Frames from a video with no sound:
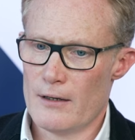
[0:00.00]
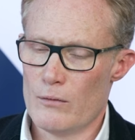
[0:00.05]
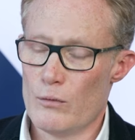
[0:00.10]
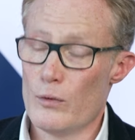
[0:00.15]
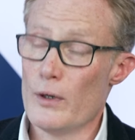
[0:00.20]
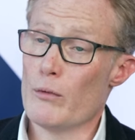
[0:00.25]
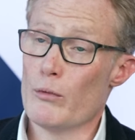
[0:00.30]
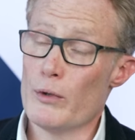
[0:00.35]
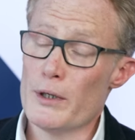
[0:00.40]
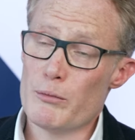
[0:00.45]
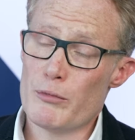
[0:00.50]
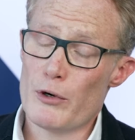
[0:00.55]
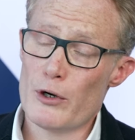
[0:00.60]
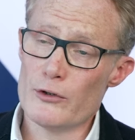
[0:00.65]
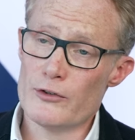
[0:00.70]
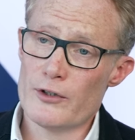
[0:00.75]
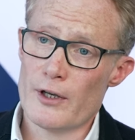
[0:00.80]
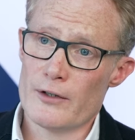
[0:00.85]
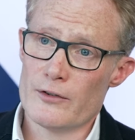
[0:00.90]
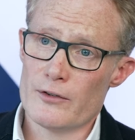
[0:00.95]
we
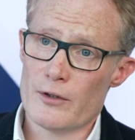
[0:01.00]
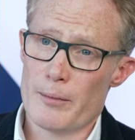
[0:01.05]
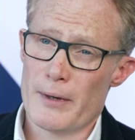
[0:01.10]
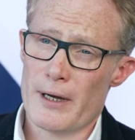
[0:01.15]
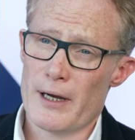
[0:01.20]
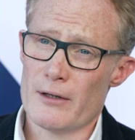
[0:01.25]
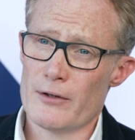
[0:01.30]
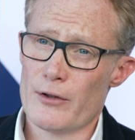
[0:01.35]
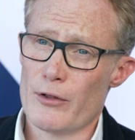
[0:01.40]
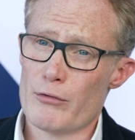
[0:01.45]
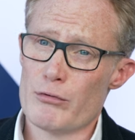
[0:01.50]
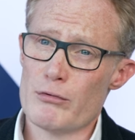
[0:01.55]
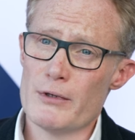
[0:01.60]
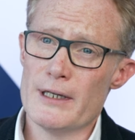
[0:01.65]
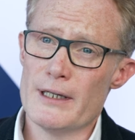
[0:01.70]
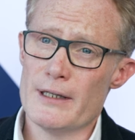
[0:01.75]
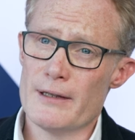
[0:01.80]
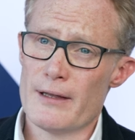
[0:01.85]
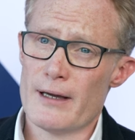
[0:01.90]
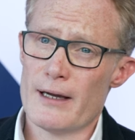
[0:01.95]
process about
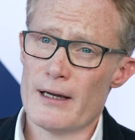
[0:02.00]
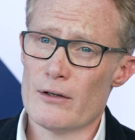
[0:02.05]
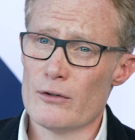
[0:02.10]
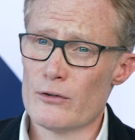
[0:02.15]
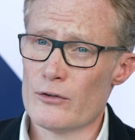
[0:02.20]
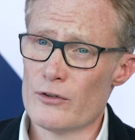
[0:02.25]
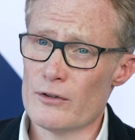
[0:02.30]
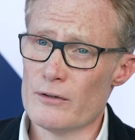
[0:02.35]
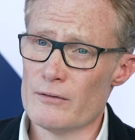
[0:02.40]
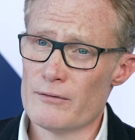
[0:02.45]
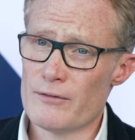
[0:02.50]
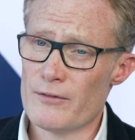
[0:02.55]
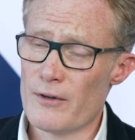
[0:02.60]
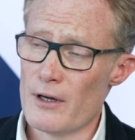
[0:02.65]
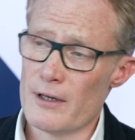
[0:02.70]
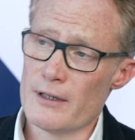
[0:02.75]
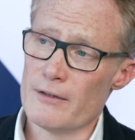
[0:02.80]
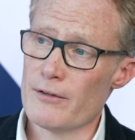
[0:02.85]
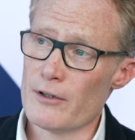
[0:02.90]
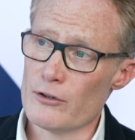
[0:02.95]

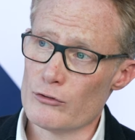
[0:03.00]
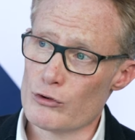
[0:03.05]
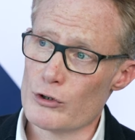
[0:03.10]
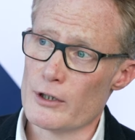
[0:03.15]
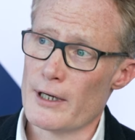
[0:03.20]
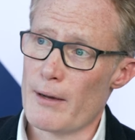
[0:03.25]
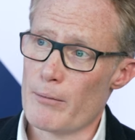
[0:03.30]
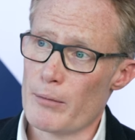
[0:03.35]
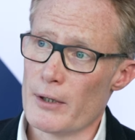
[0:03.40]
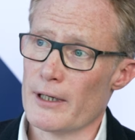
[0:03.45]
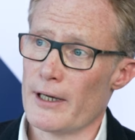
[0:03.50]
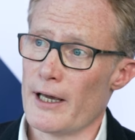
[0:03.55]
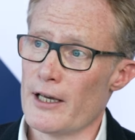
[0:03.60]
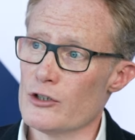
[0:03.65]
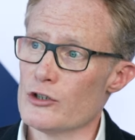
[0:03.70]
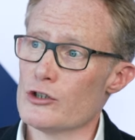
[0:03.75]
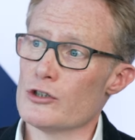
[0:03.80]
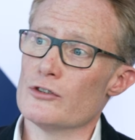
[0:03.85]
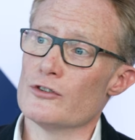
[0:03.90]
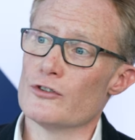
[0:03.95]
3,500
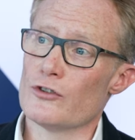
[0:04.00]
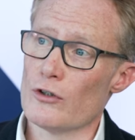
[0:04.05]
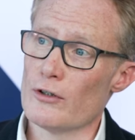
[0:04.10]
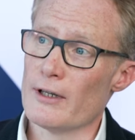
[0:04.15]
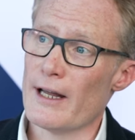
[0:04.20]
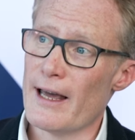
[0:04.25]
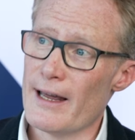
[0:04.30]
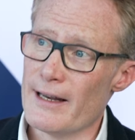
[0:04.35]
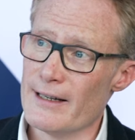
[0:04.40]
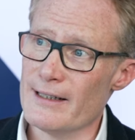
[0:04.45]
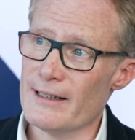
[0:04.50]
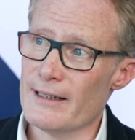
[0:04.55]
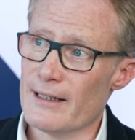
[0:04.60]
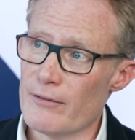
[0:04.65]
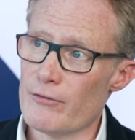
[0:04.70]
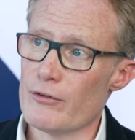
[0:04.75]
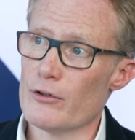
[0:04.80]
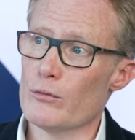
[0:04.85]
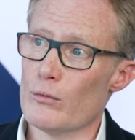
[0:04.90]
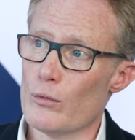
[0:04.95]
applications on any
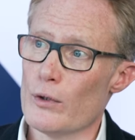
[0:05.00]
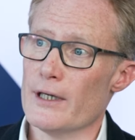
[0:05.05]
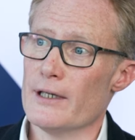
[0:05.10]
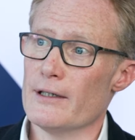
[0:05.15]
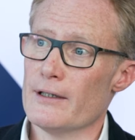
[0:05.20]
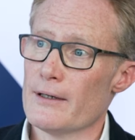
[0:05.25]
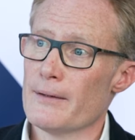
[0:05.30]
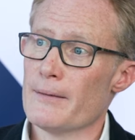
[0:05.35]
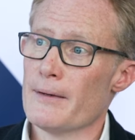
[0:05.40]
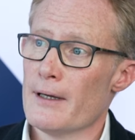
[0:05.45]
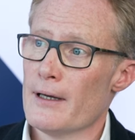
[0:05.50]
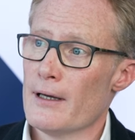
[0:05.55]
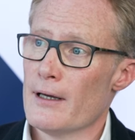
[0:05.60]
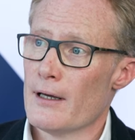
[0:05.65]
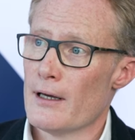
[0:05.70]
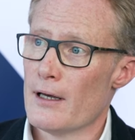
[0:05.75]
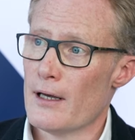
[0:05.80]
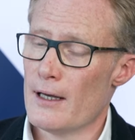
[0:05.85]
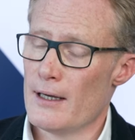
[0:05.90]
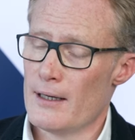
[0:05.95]
given week,
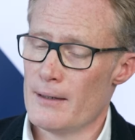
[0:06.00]
you